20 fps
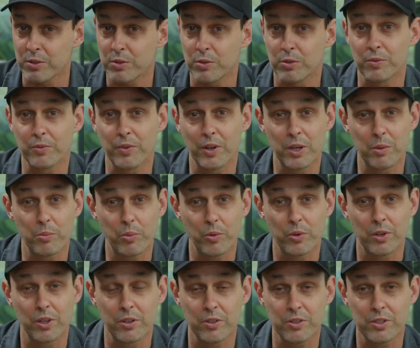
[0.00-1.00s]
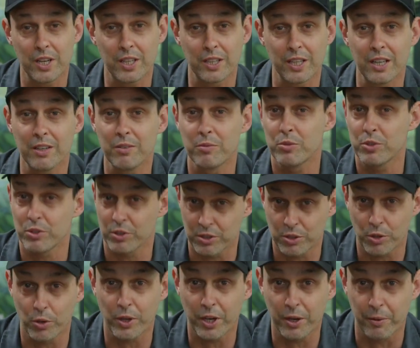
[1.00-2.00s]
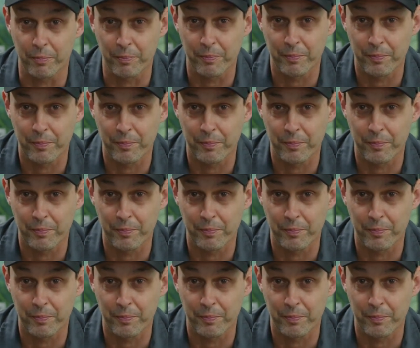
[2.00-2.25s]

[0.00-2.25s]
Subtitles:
So it's very important to understand that. So let's go there.